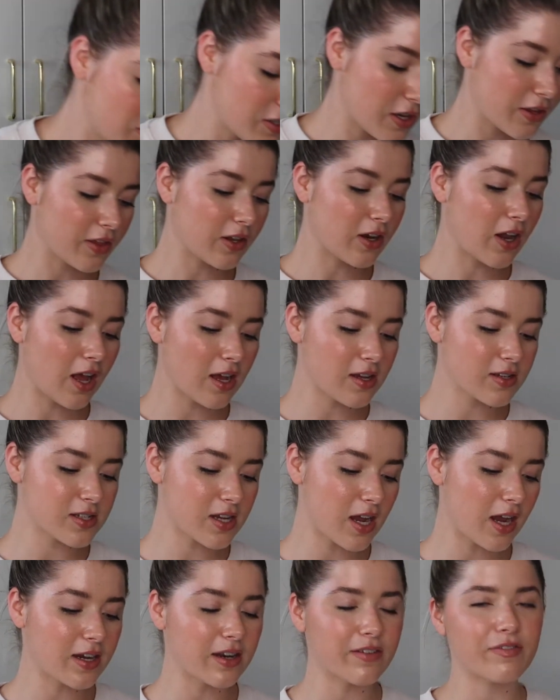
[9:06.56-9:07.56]
so the last
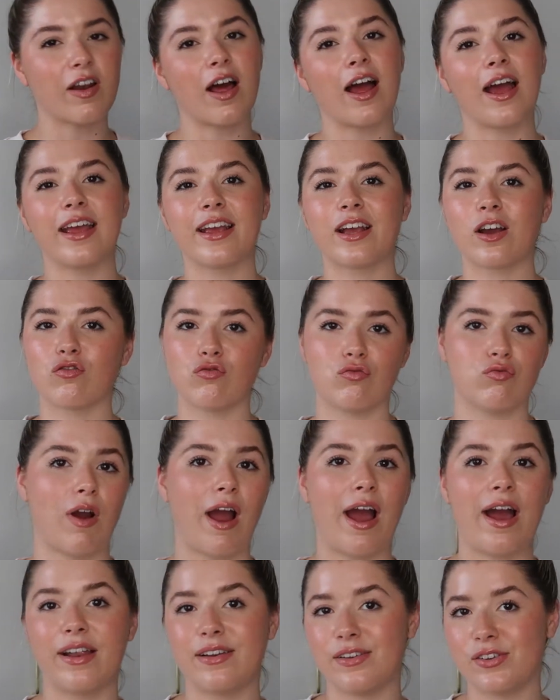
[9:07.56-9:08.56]
kind of like
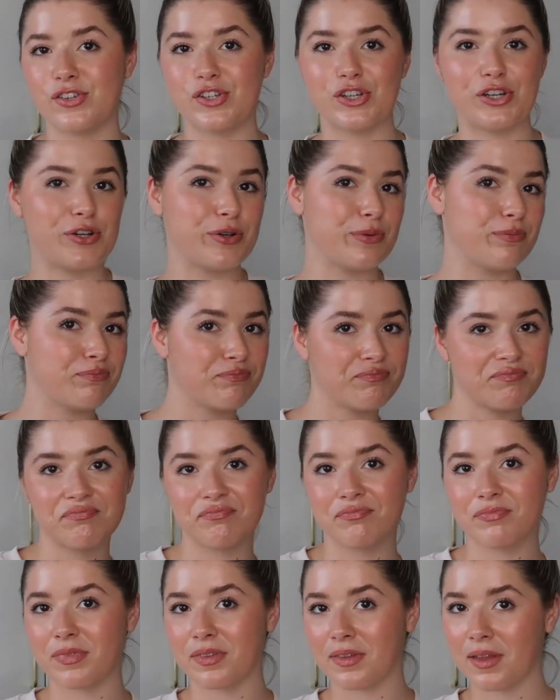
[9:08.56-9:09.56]
random
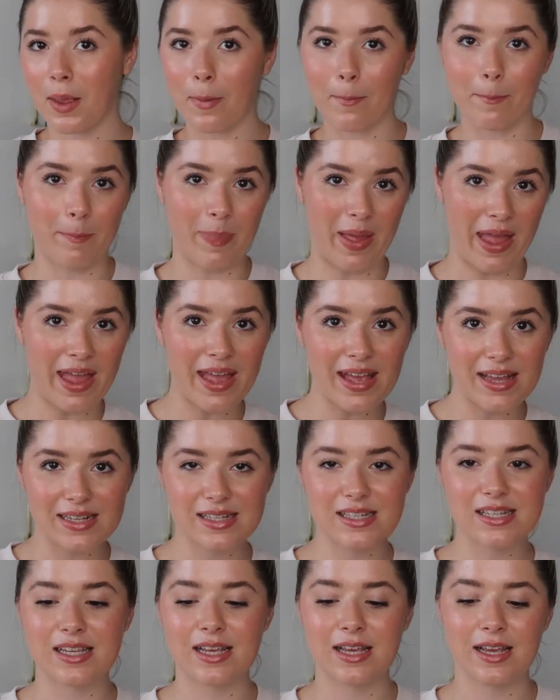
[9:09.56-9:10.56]

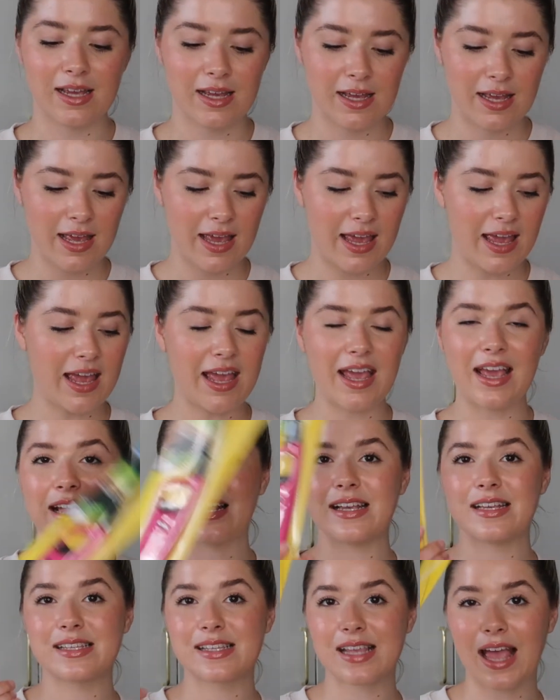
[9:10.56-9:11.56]
bit
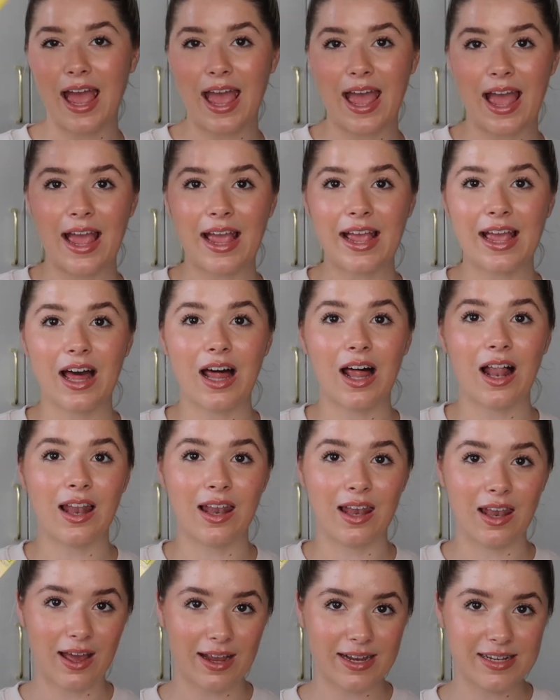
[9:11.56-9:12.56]
is a
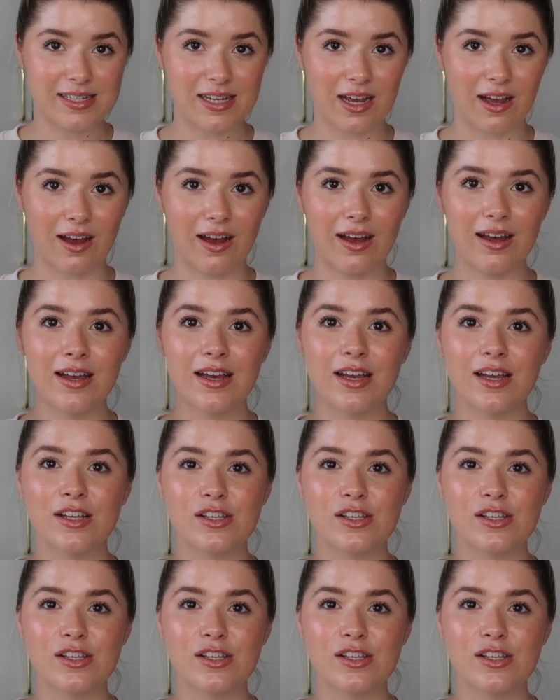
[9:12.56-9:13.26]
lighter.